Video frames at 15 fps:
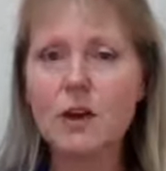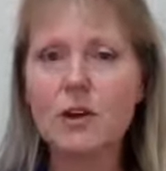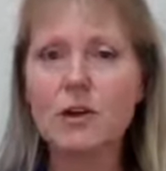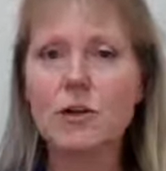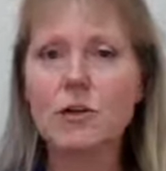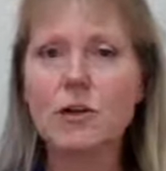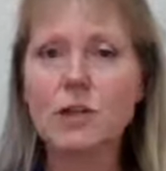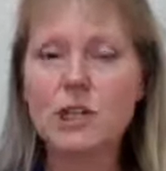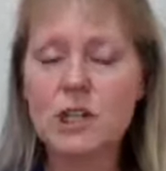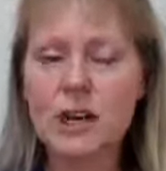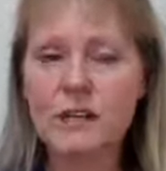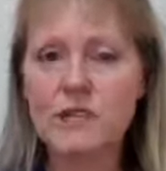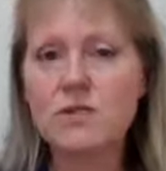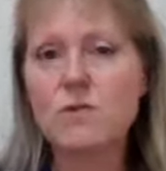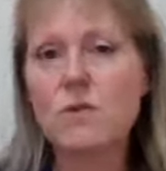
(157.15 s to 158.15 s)
Your
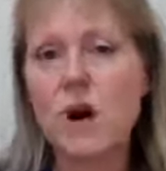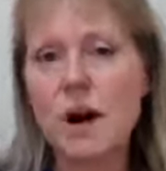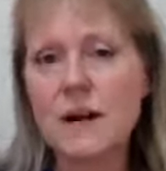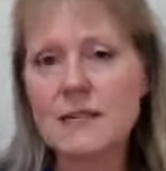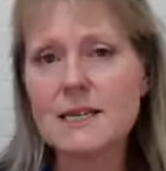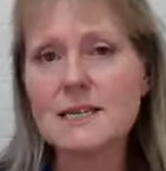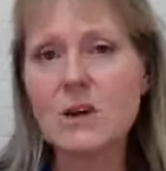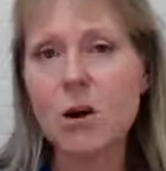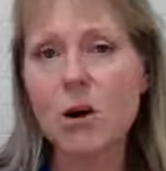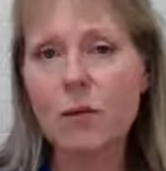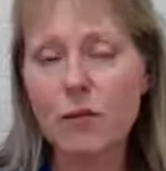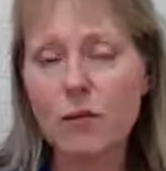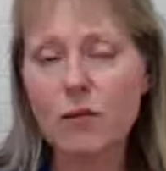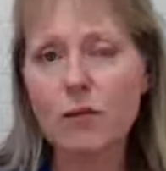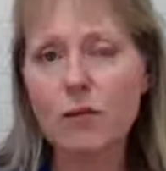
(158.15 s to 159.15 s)
chest rises
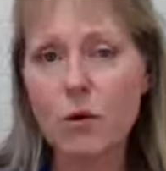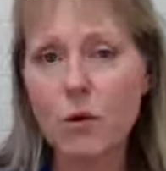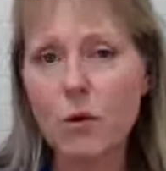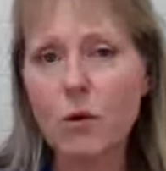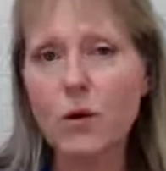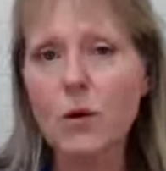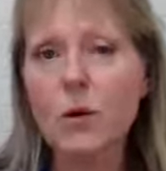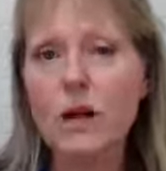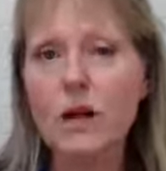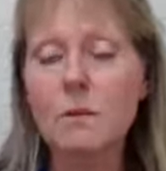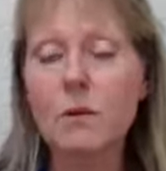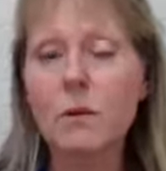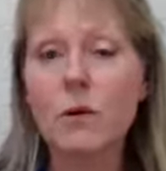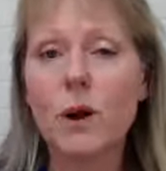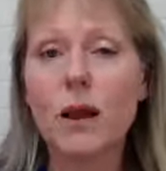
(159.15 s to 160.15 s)
off the floor. You keep
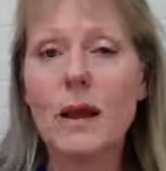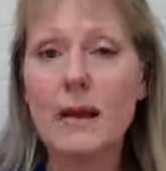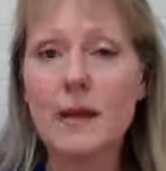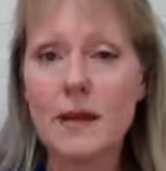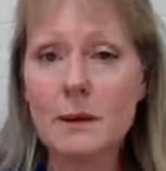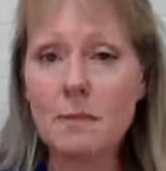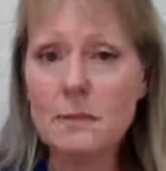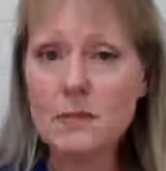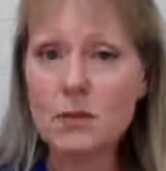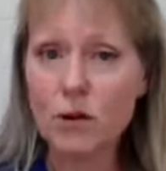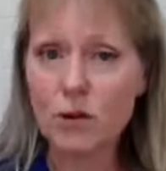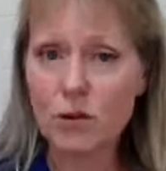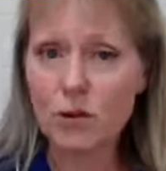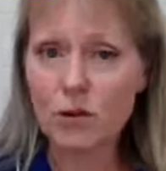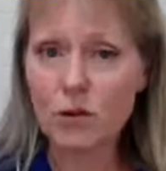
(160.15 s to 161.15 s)
your hips
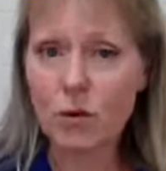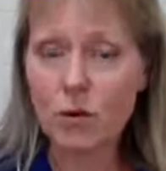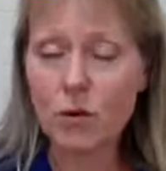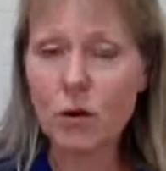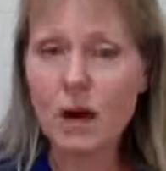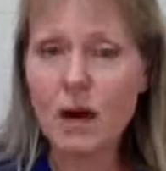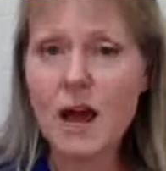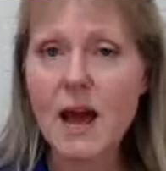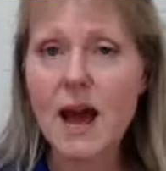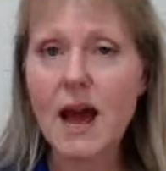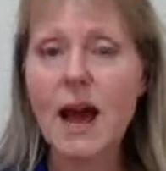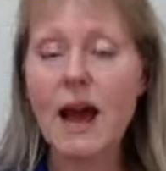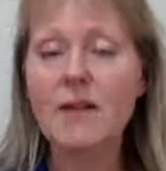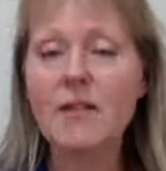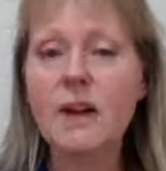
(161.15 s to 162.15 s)
on the floor,
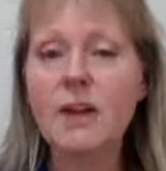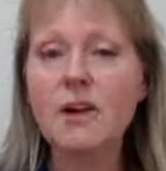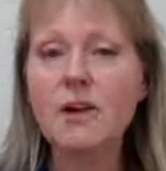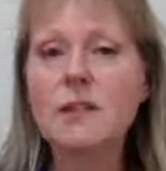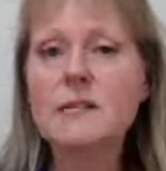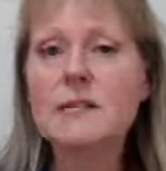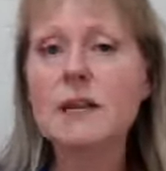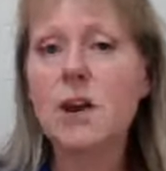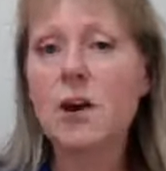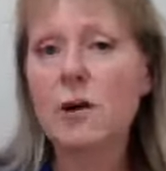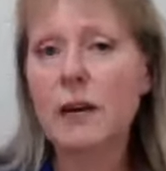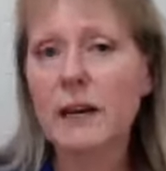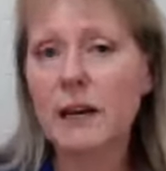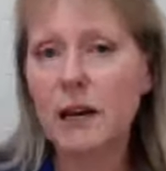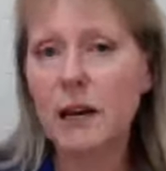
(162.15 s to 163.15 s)
and then you
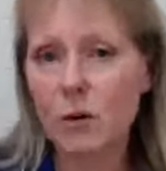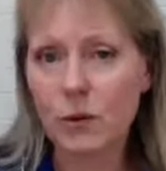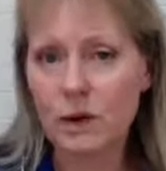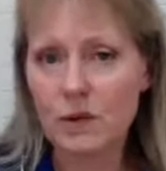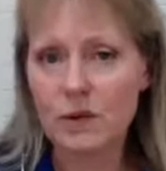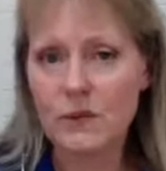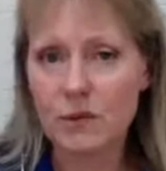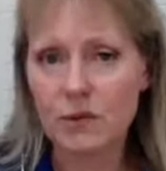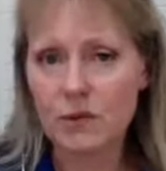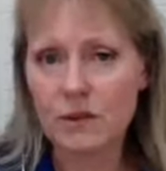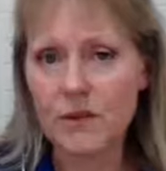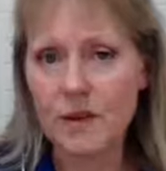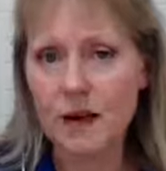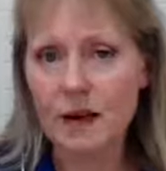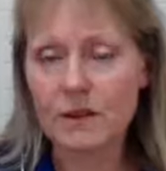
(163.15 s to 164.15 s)
slowly lower yourself
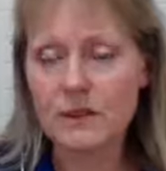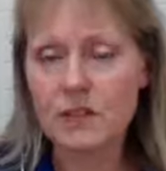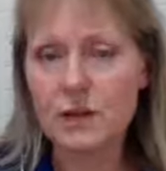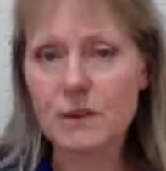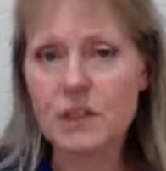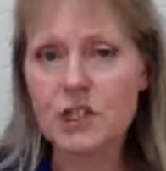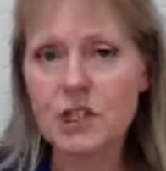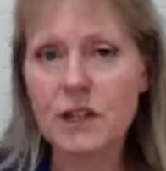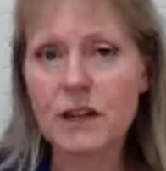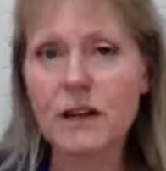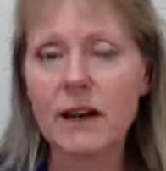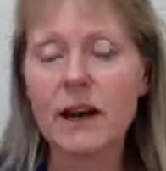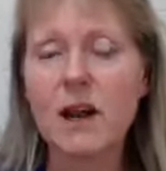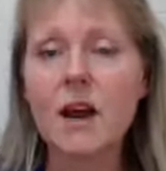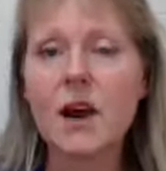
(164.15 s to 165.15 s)
down. So it's
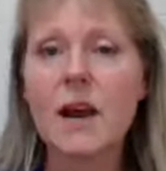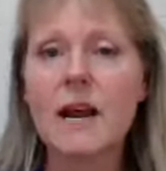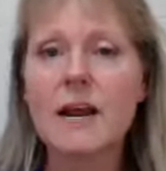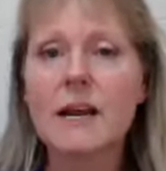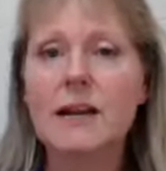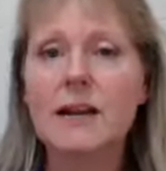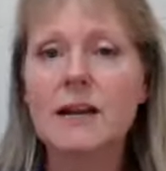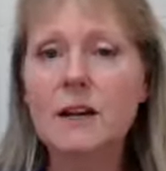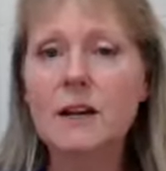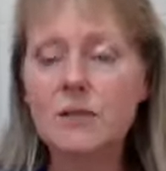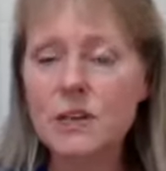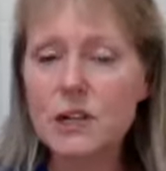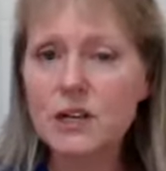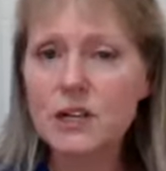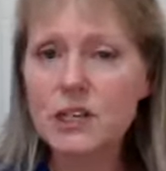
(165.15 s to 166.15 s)
gently
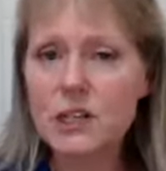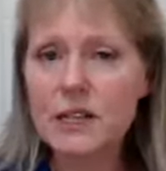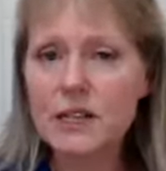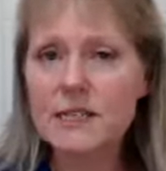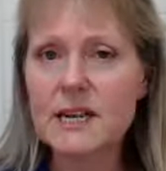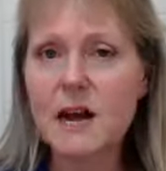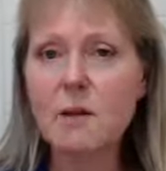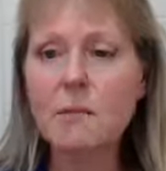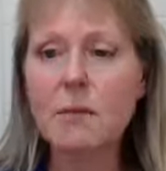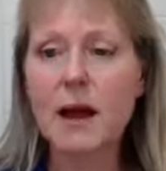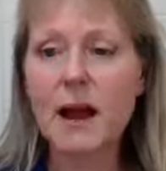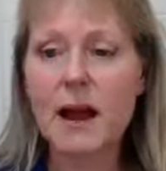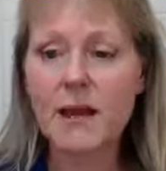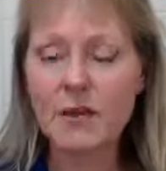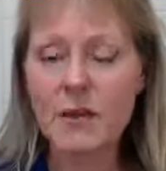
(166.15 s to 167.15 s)
lifting your chest up
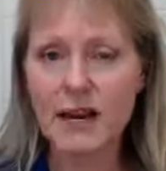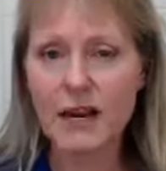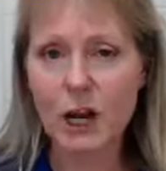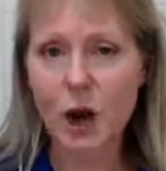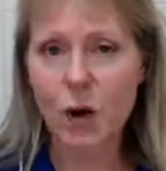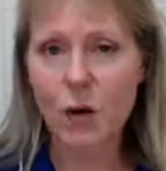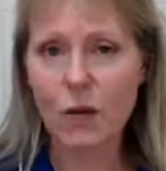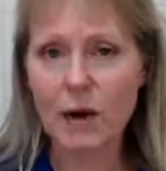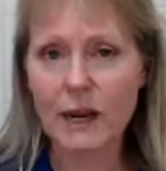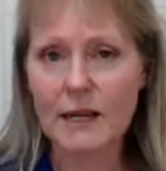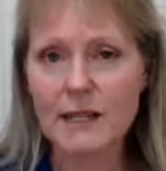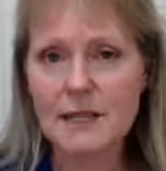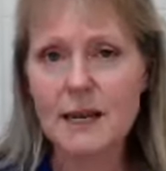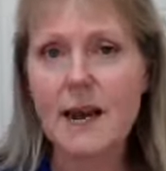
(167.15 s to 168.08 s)
and then lowering it.